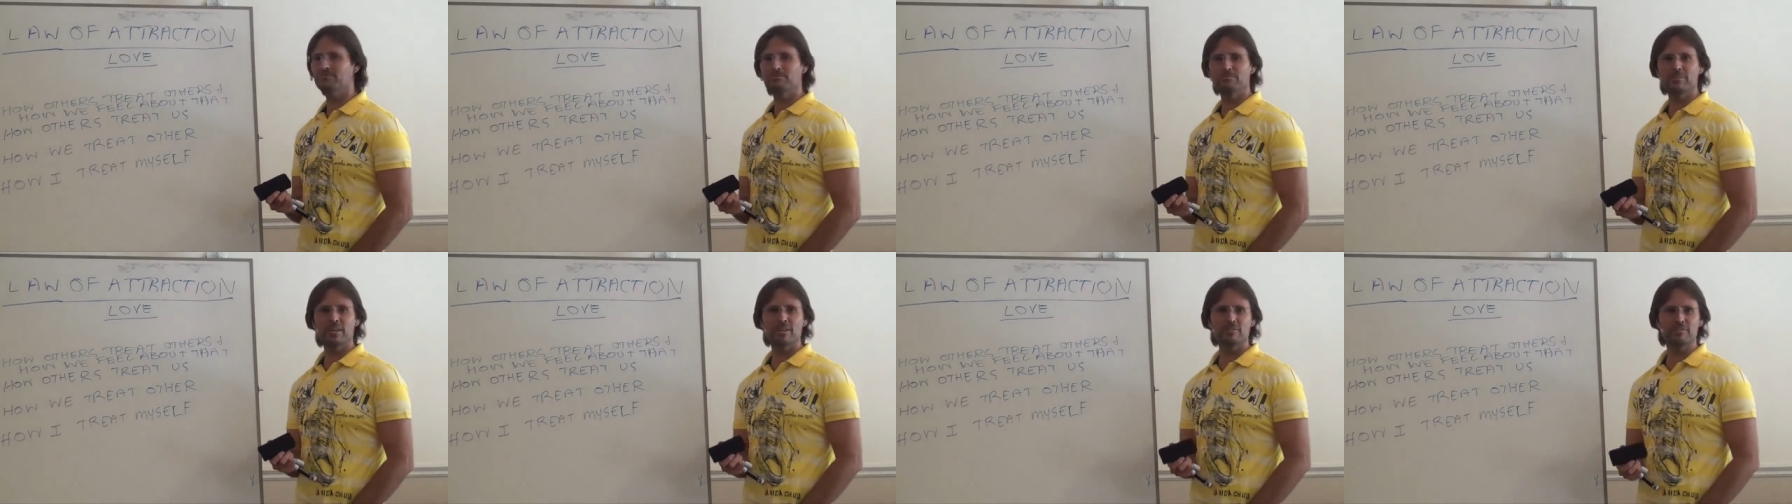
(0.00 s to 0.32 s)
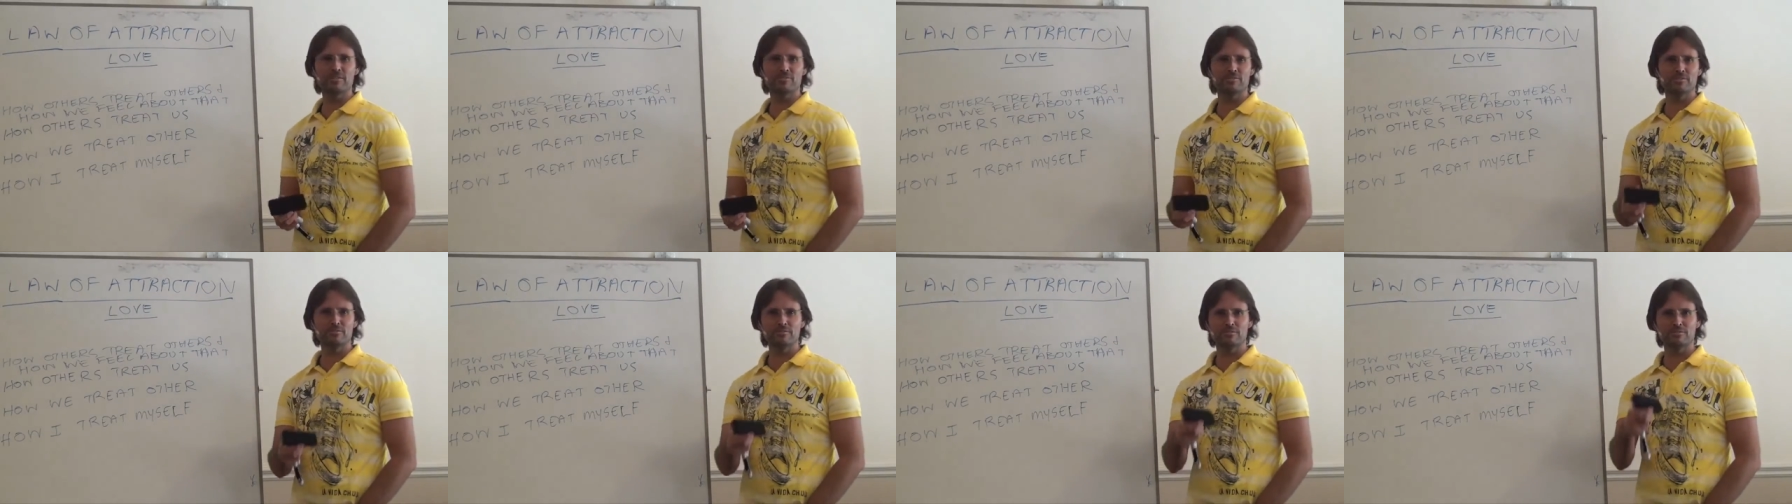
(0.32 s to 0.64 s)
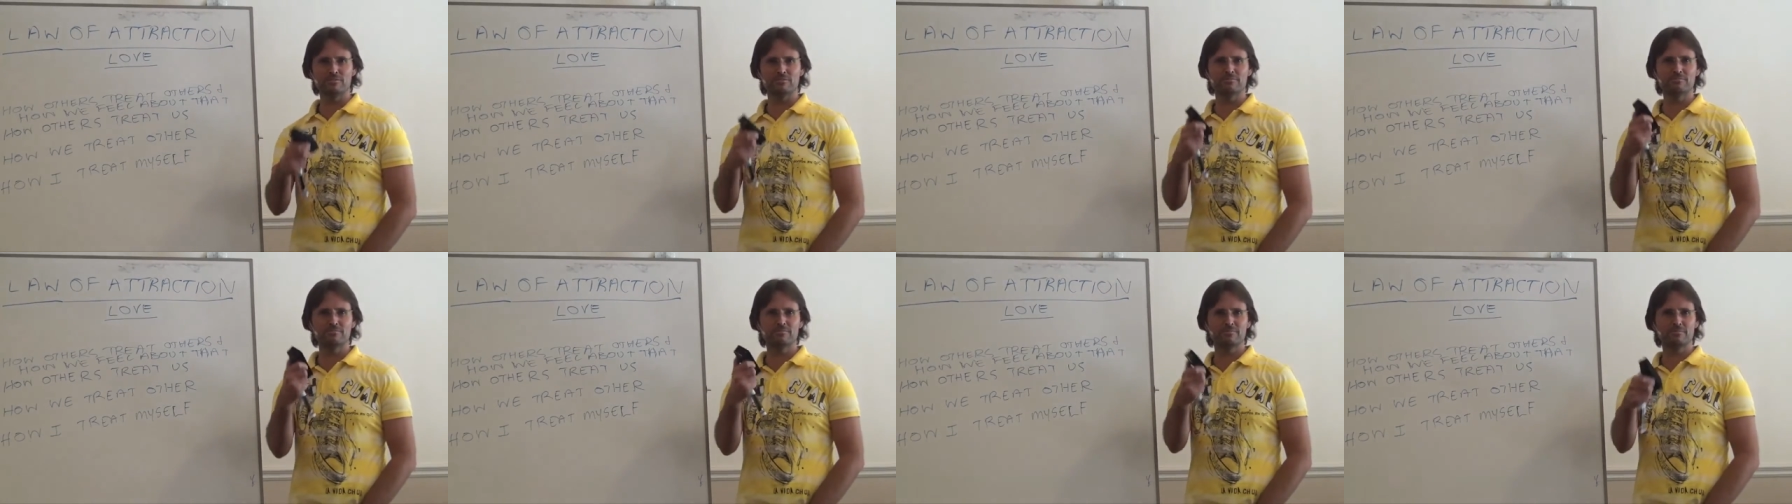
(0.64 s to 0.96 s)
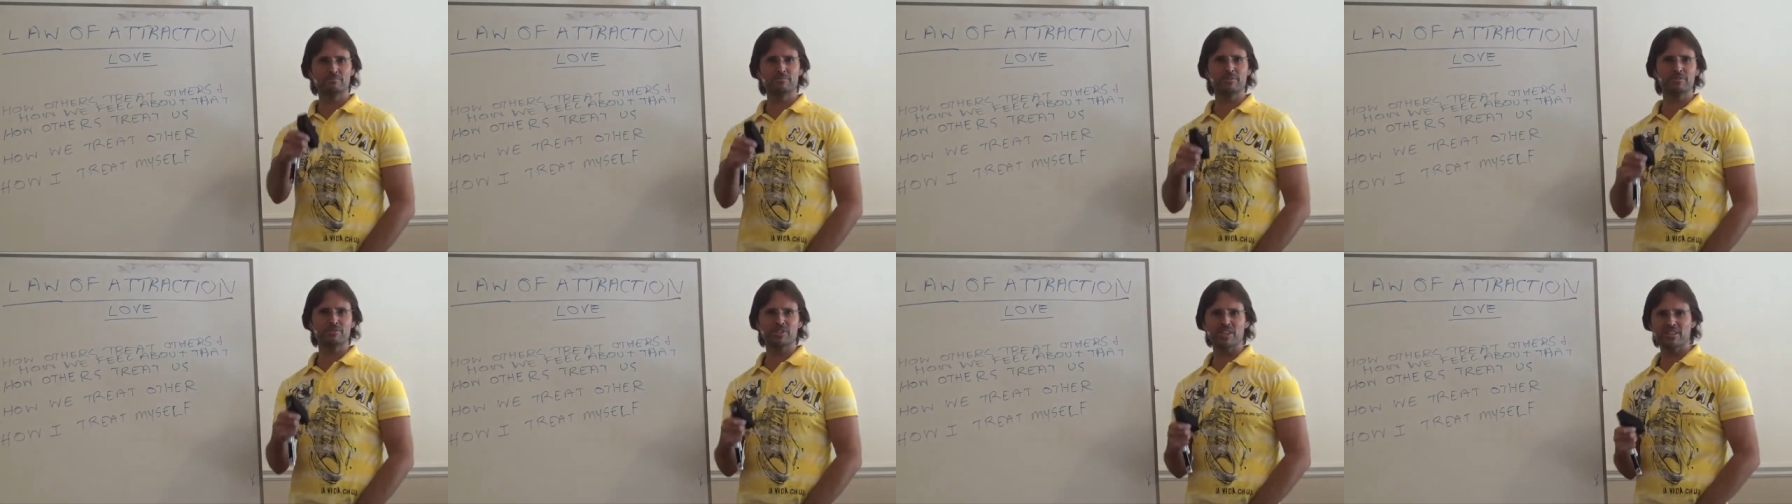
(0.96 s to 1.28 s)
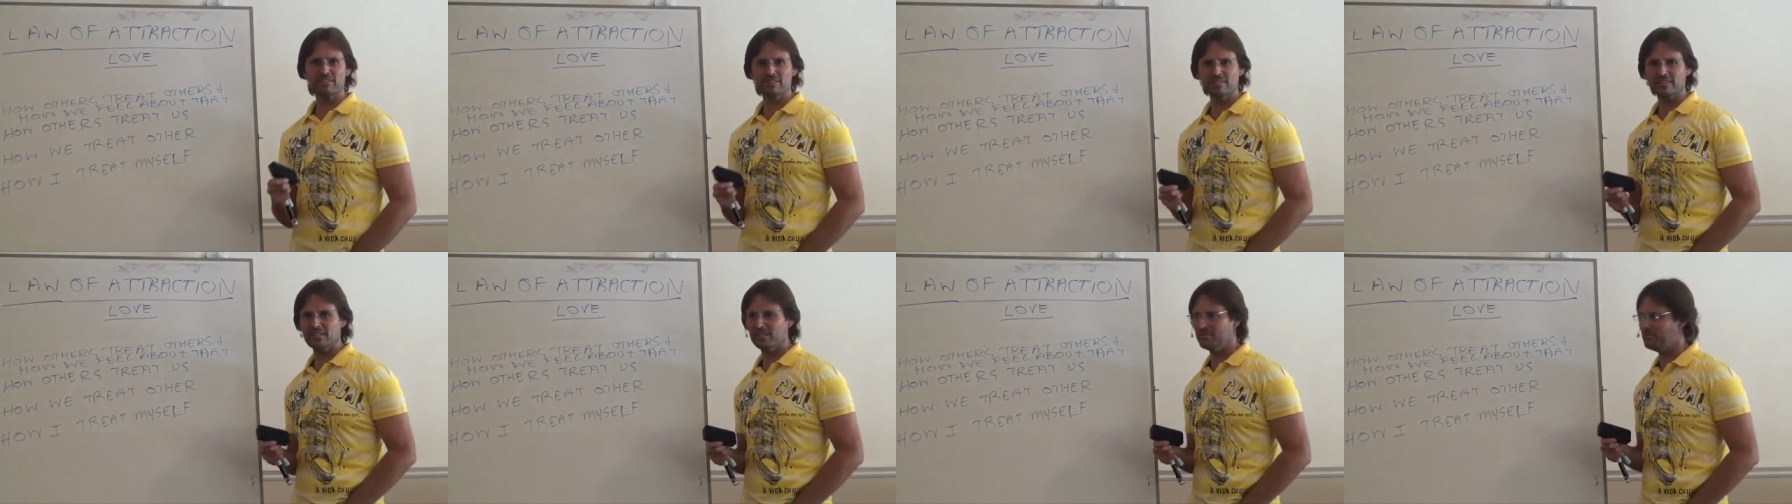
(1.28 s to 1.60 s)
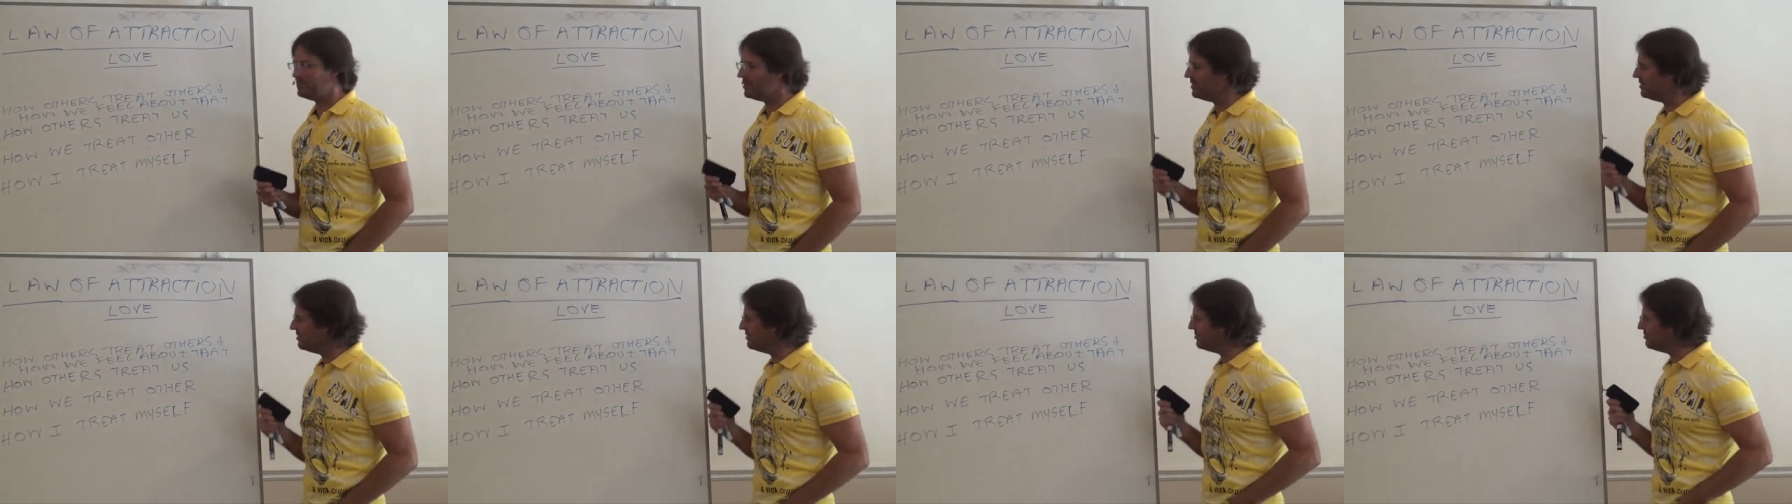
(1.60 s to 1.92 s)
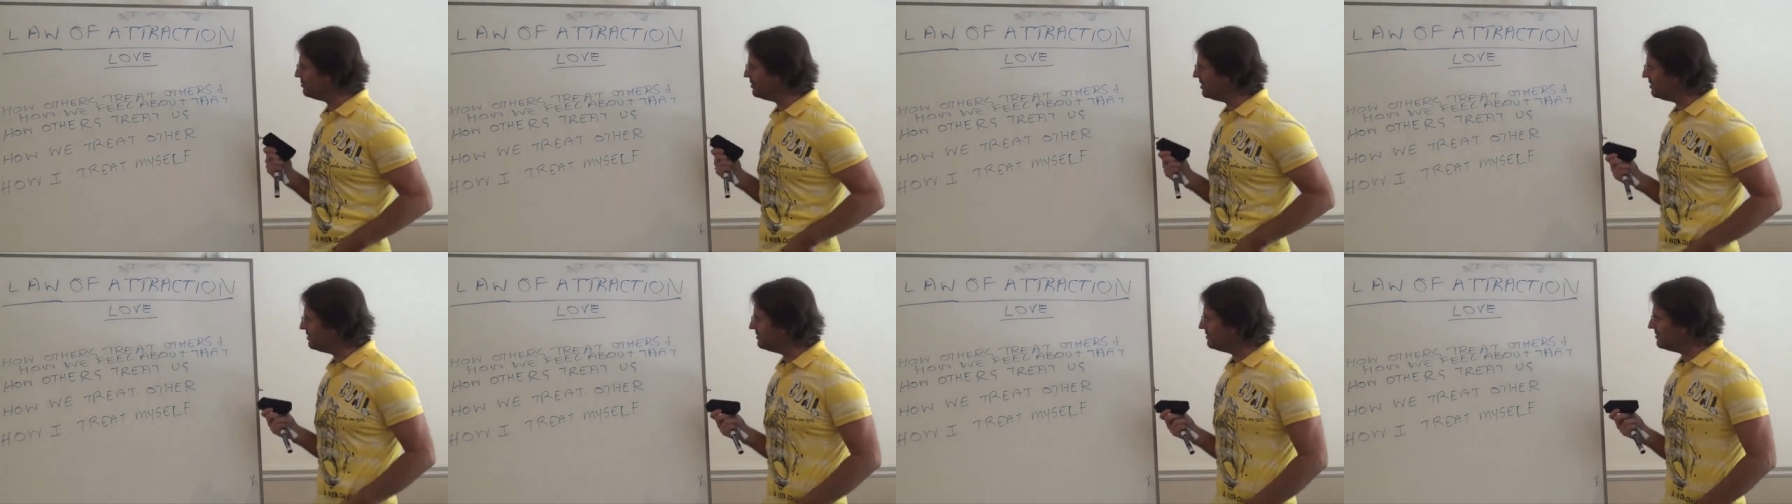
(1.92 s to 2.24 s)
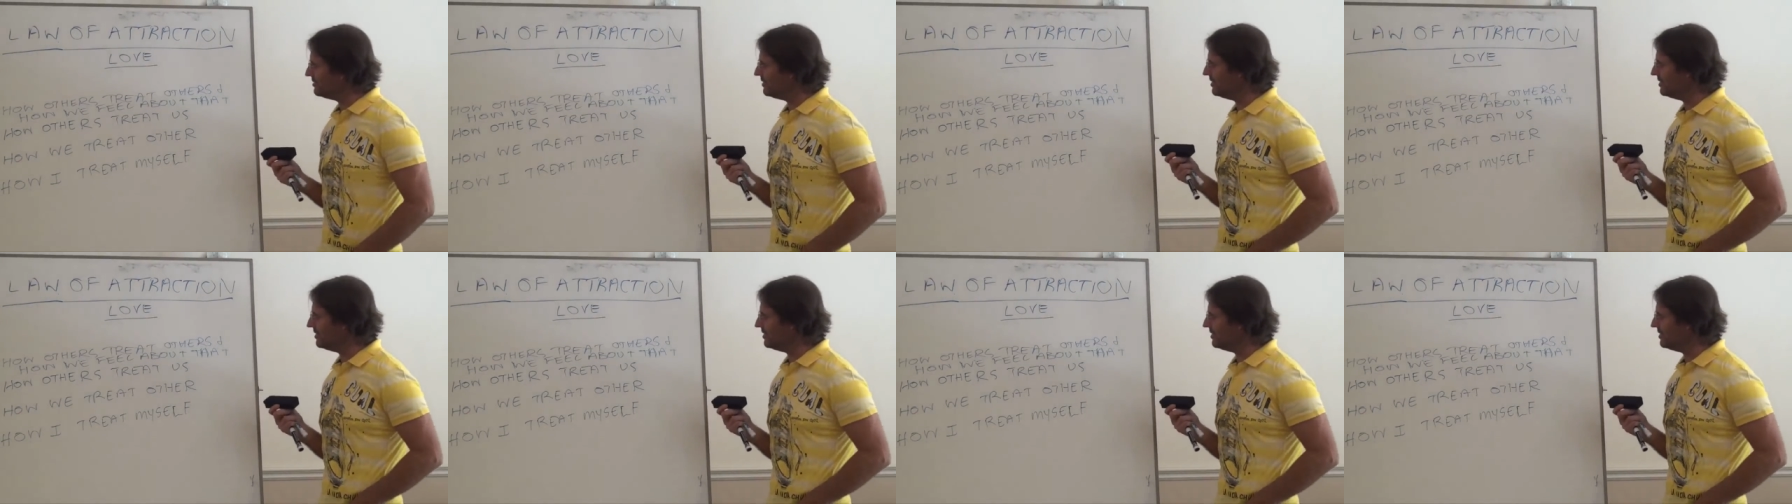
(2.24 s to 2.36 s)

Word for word: Mary's all projecting at me as well.